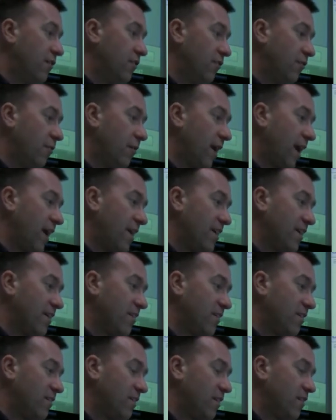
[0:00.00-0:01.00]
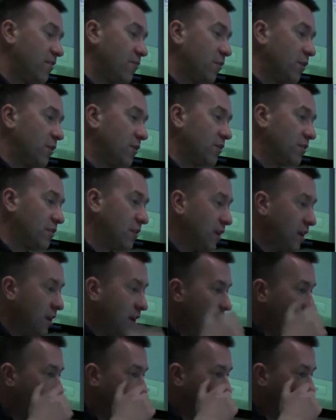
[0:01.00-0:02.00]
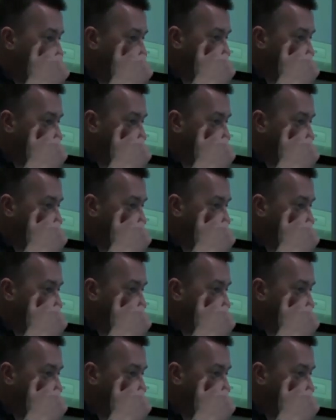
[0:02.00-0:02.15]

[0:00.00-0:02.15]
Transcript: So if I'm adding an assessment, uh,